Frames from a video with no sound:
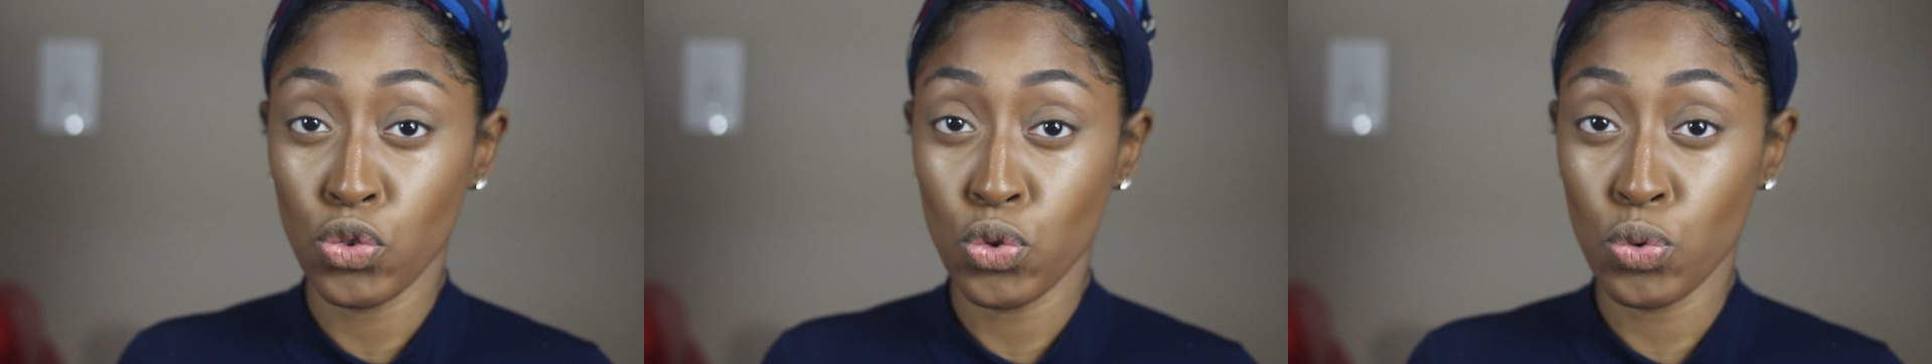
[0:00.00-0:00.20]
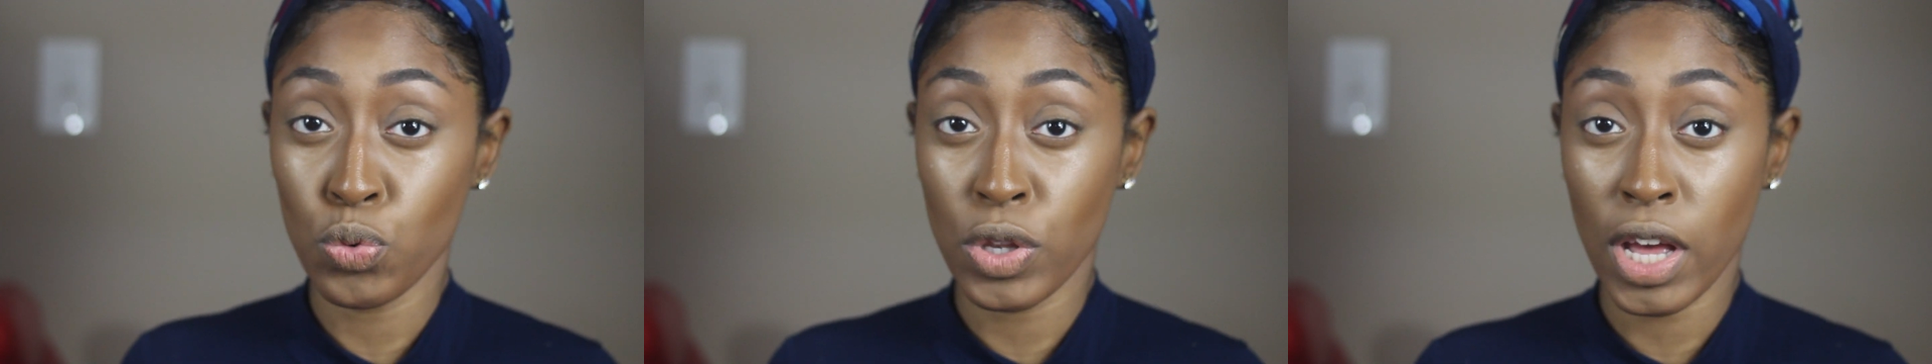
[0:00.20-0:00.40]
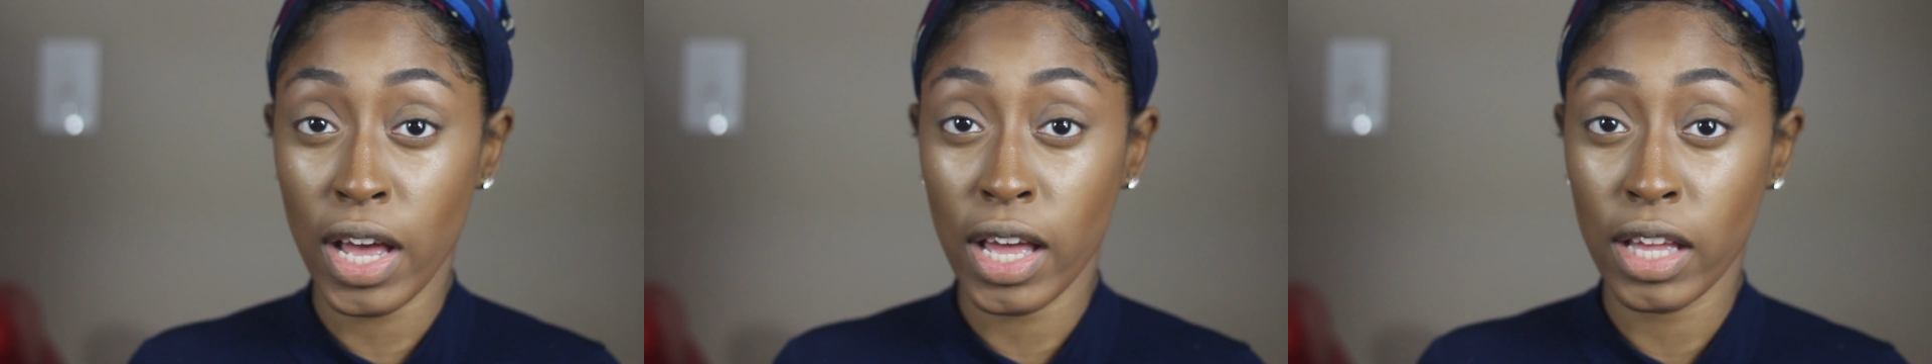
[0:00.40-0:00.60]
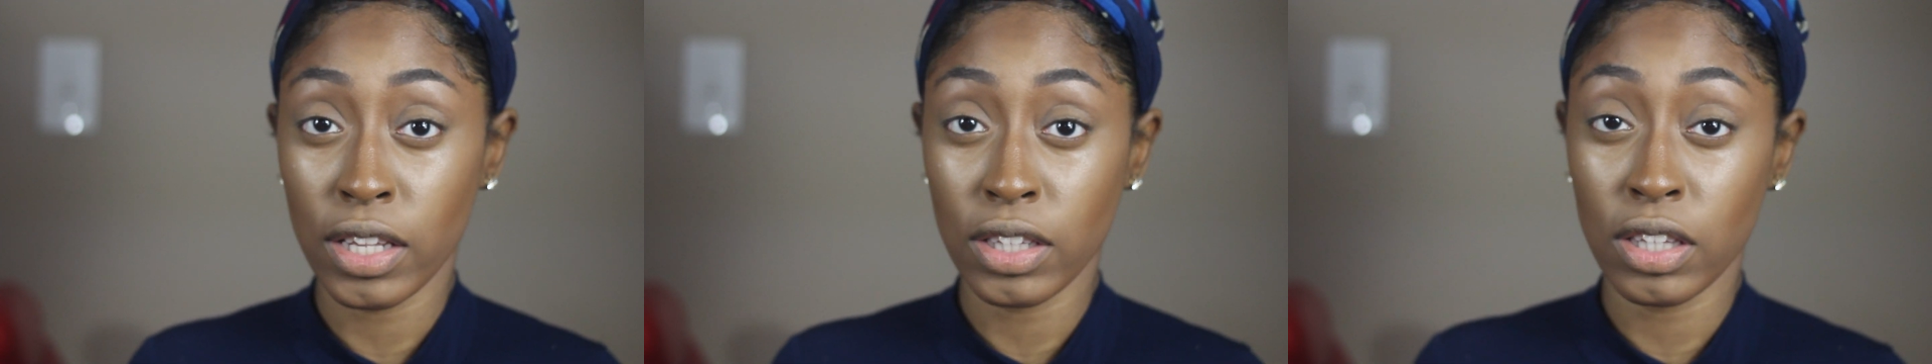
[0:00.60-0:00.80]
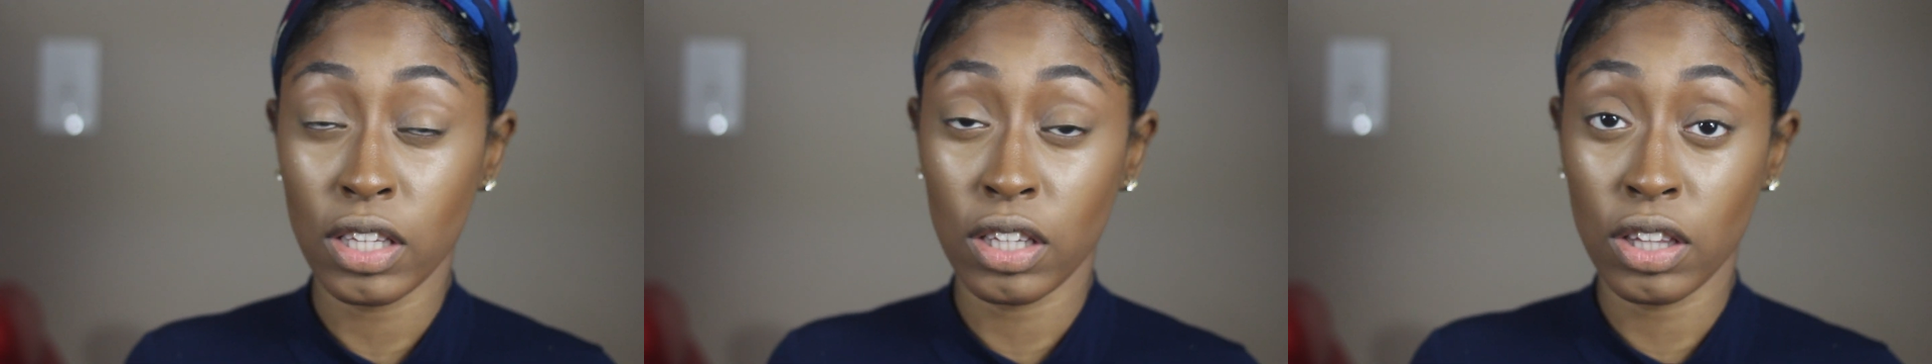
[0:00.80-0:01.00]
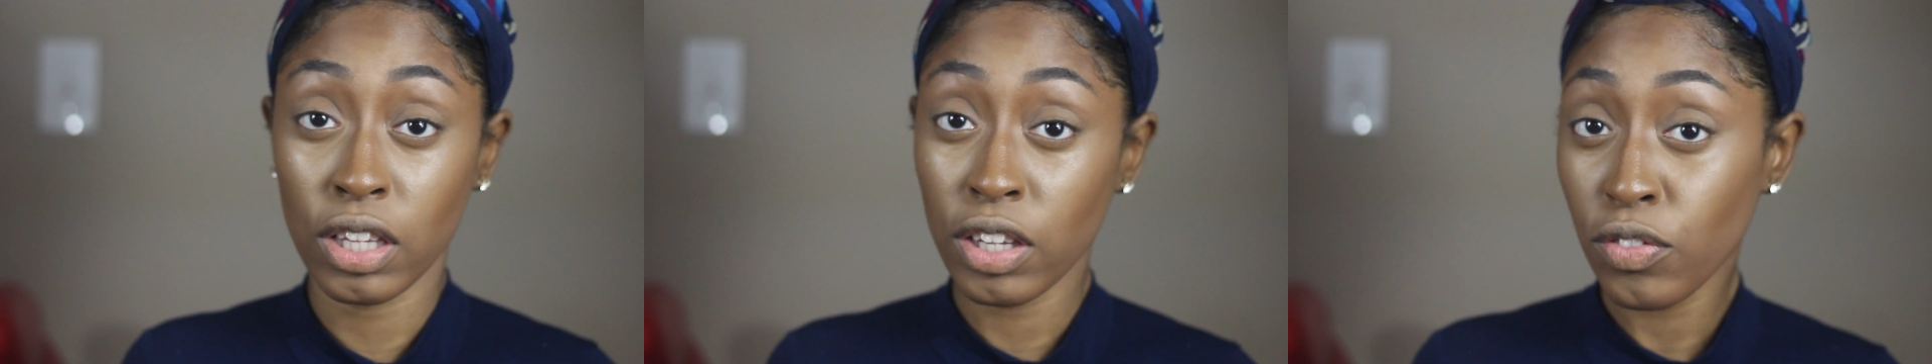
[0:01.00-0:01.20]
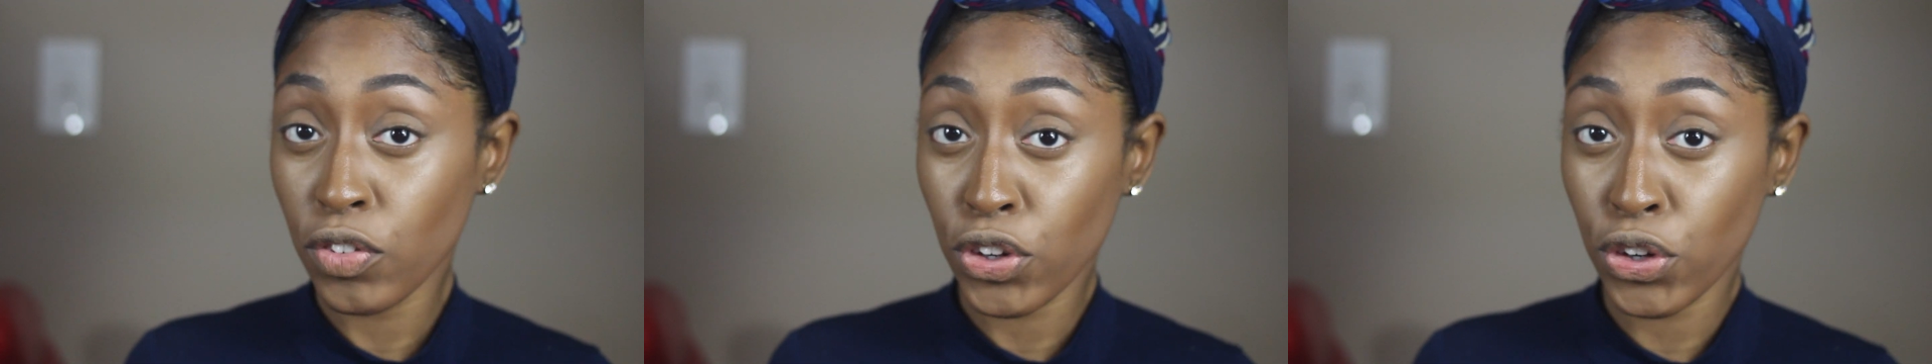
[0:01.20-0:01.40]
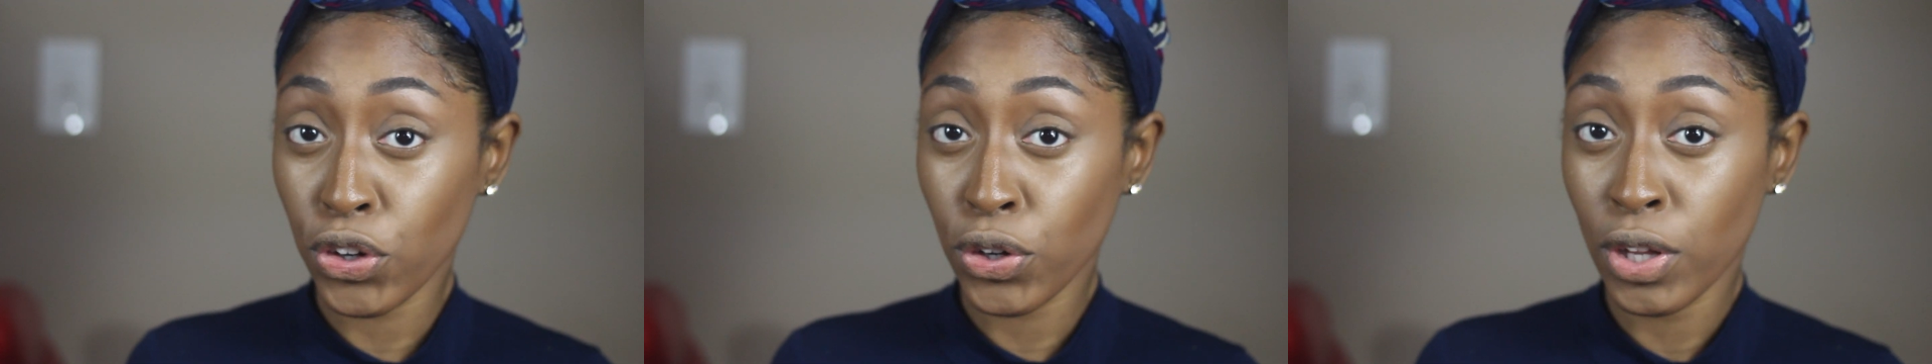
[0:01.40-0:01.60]
do not
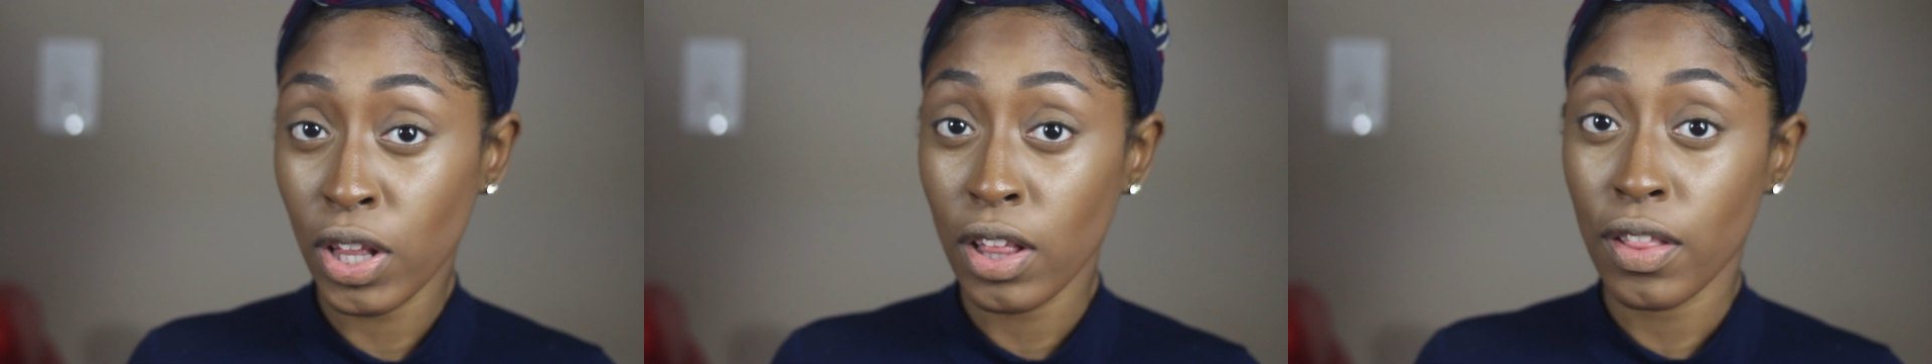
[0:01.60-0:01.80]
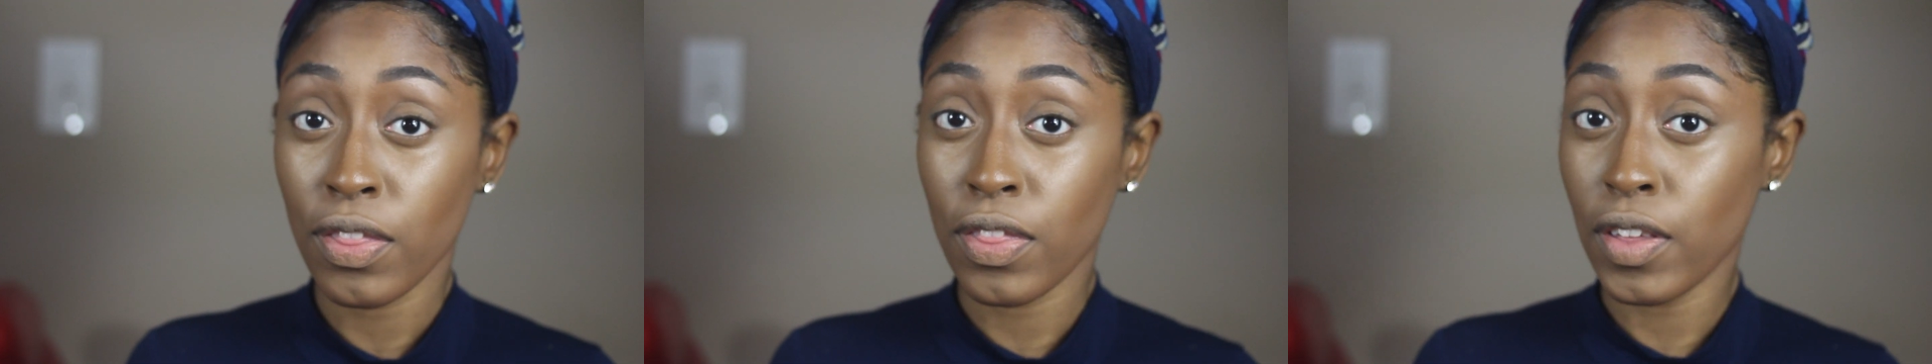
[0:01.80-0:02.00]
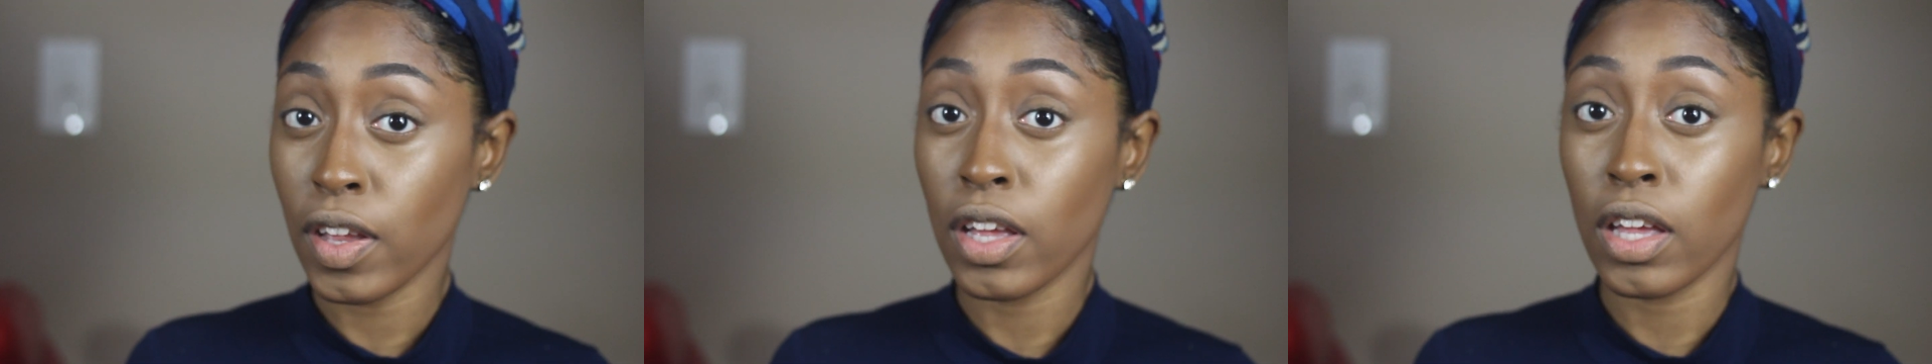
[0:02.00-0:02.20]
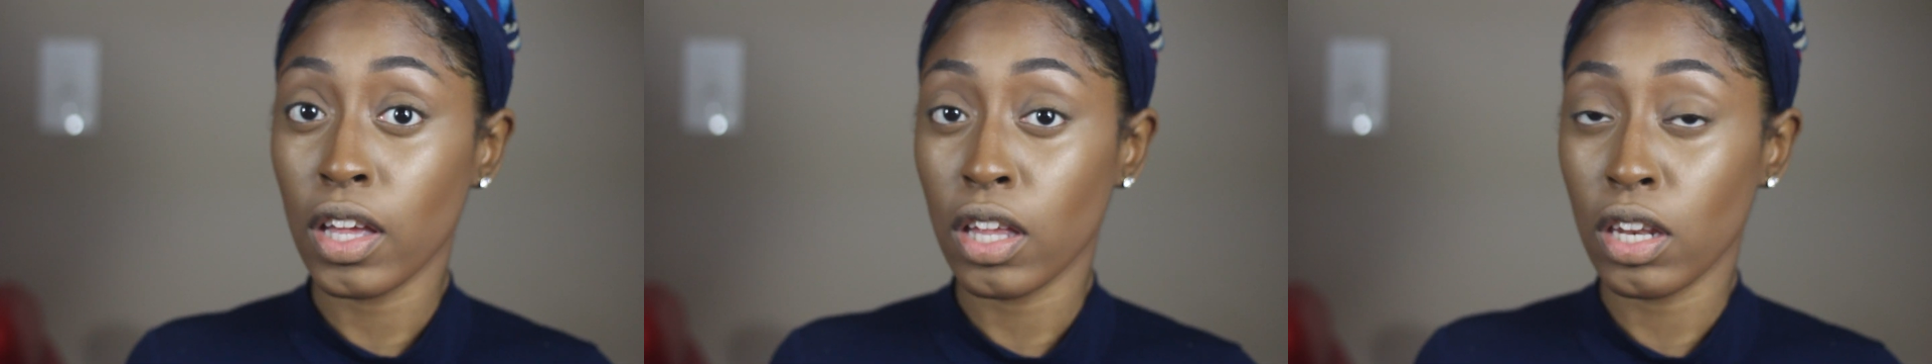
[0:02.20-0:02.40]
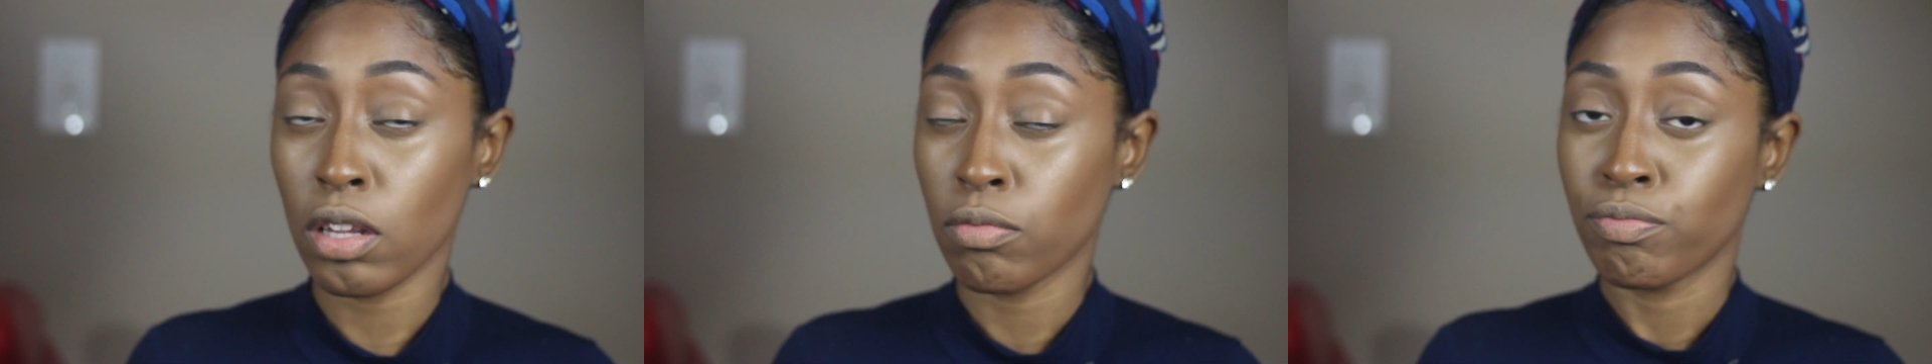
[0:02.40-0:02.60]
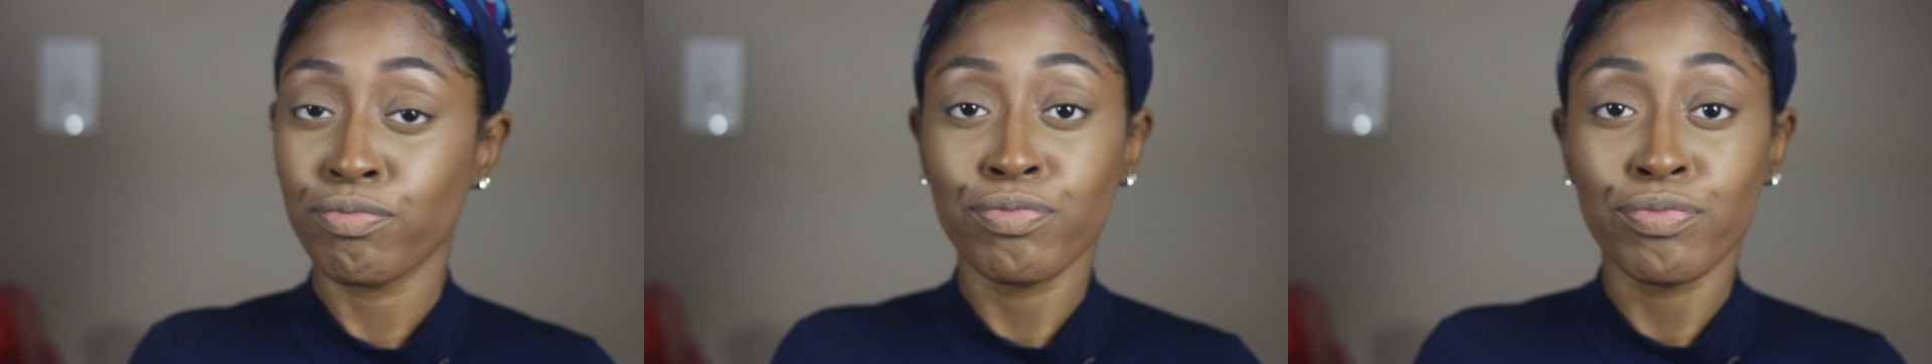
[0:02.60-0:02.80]
deliver, then